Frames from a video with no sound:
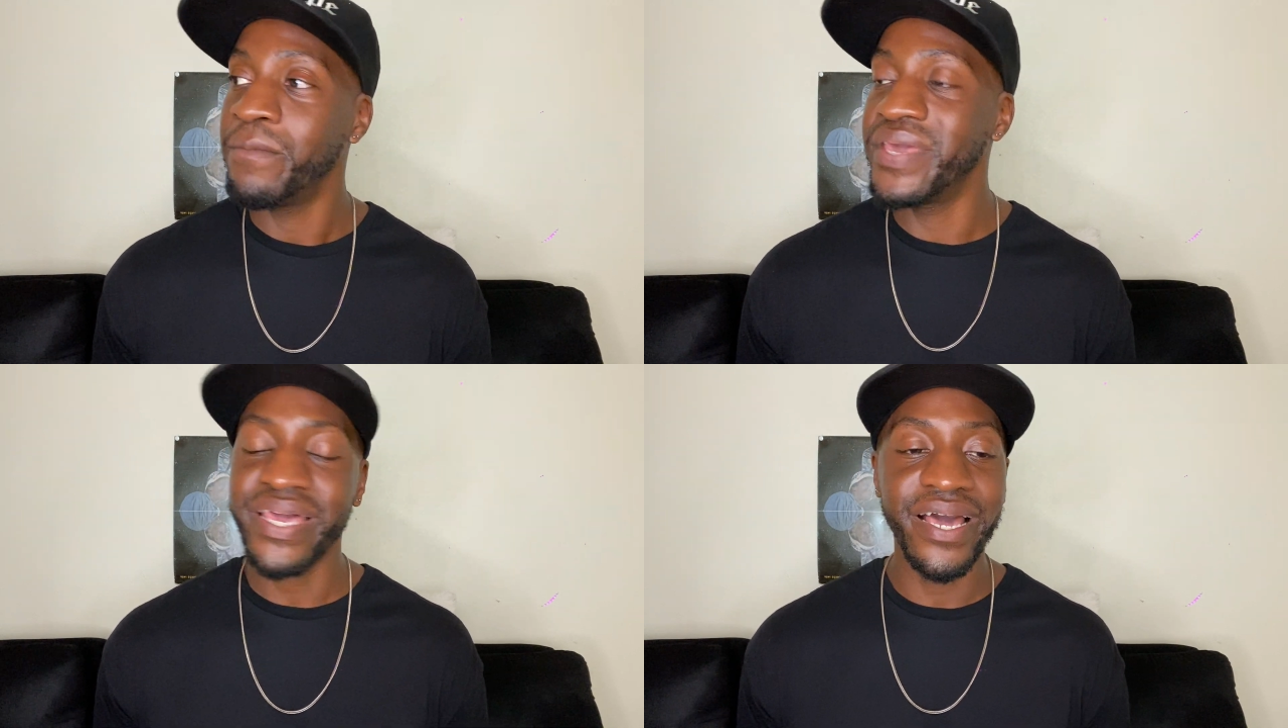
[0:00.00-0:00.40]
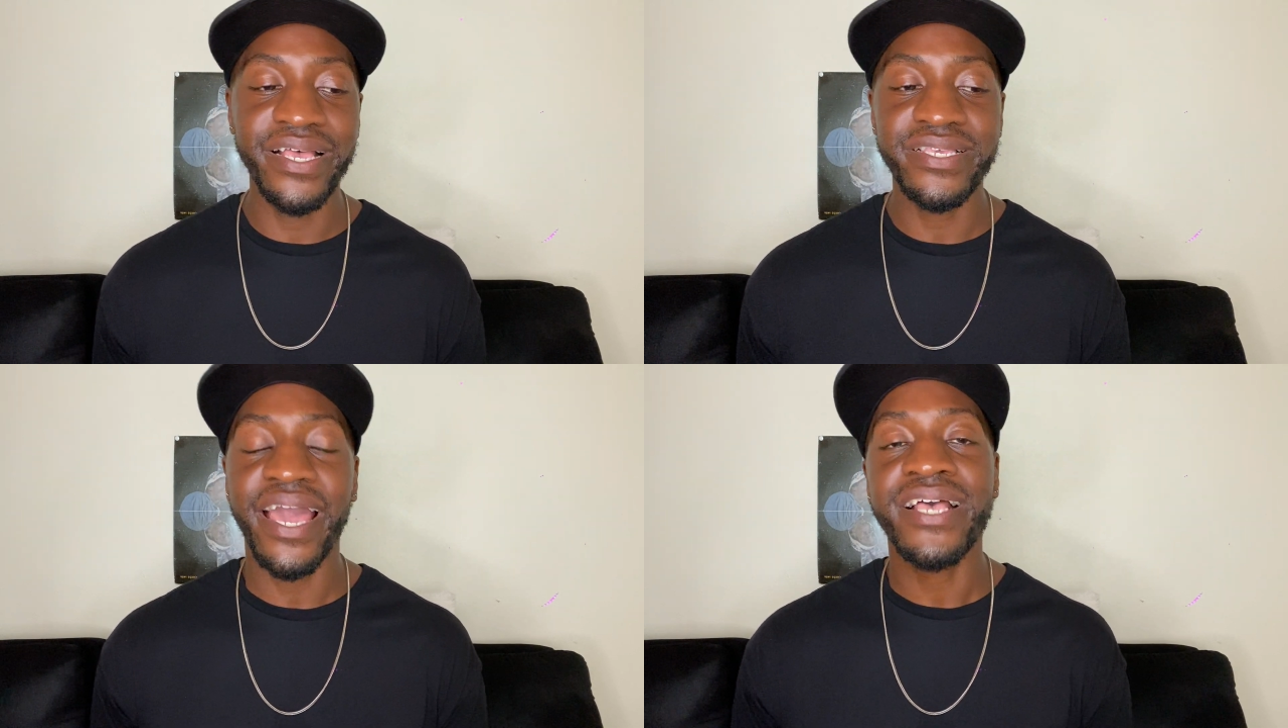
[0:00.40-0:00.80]

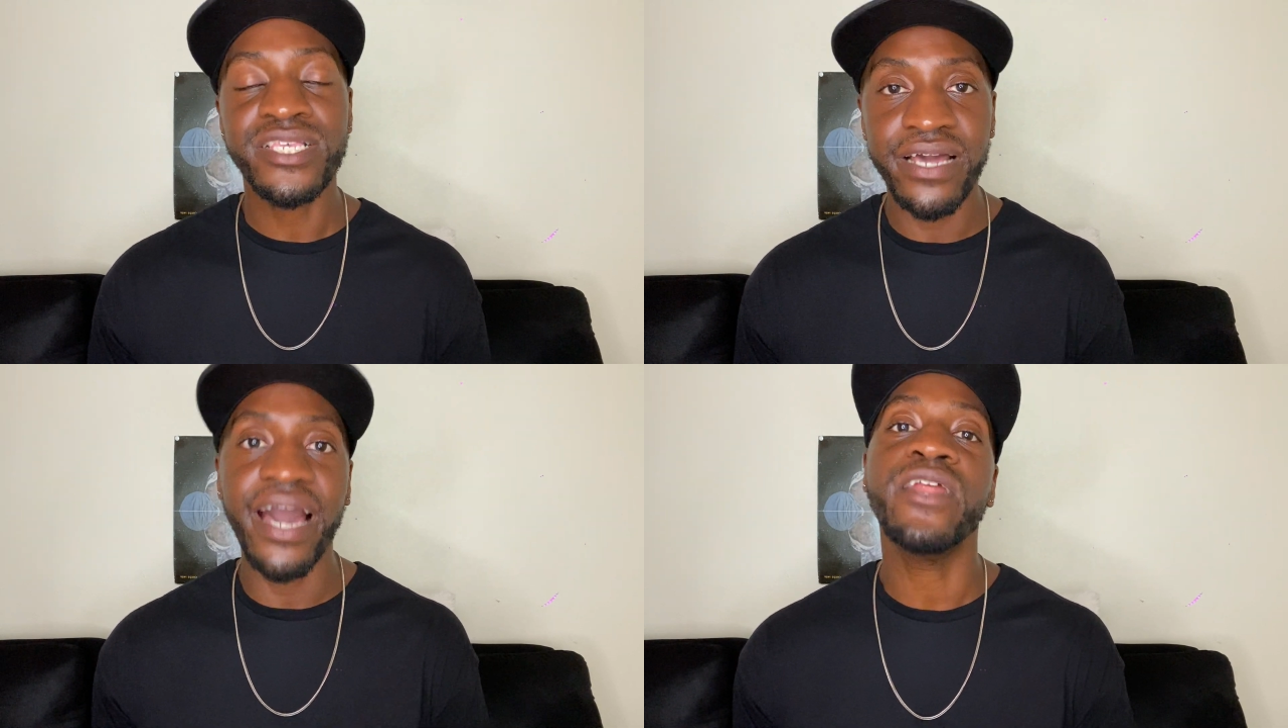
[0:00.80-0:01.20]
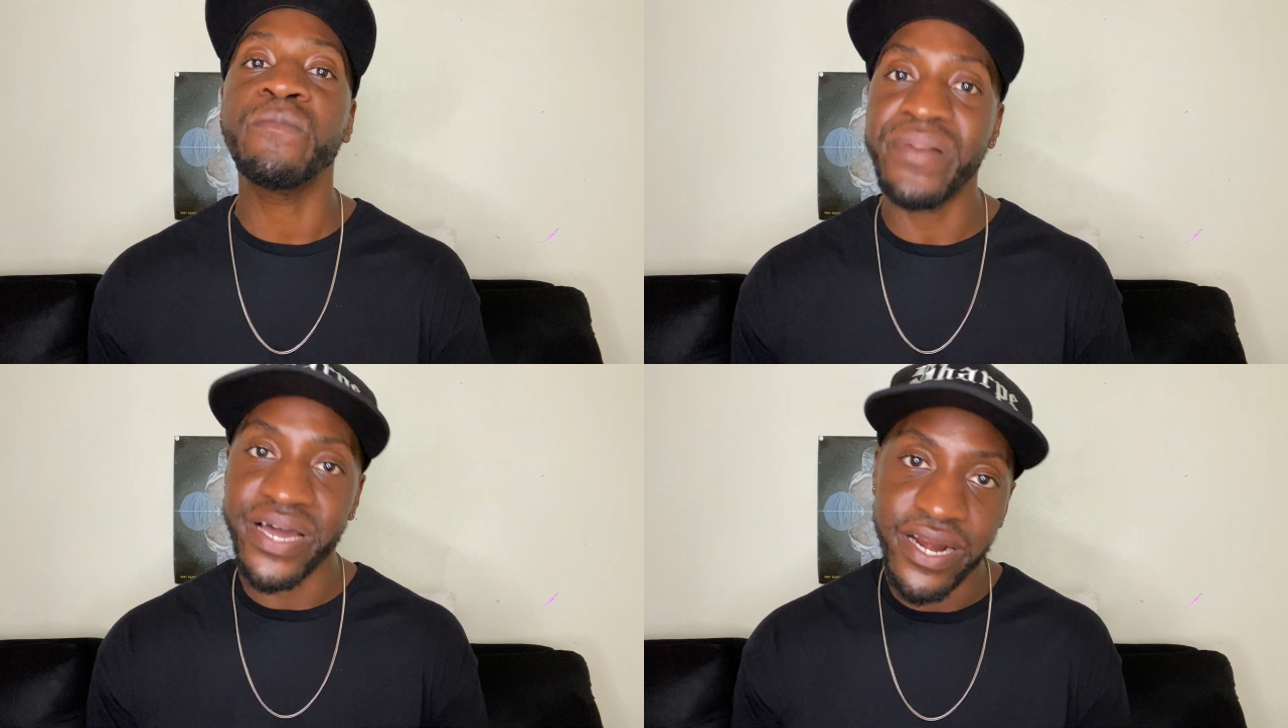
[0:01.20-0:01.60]
Because as gutter
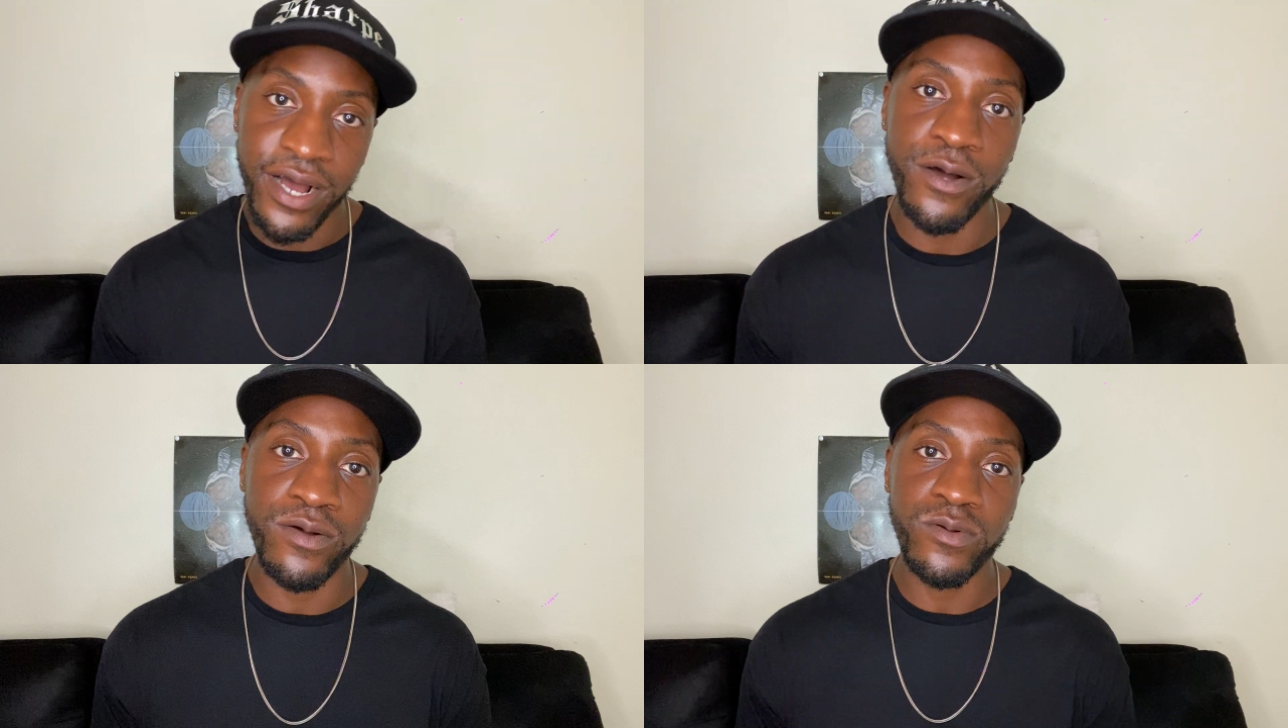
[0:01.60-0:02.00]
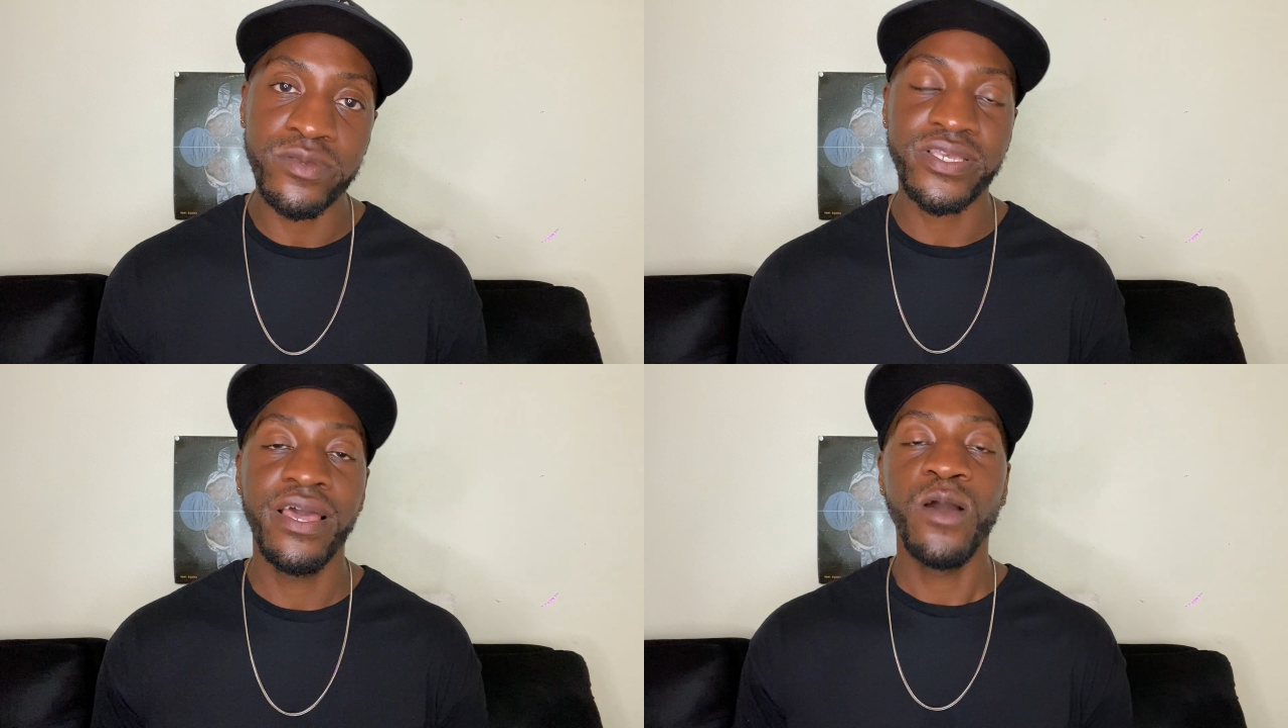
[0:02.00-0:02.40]
butt hoes,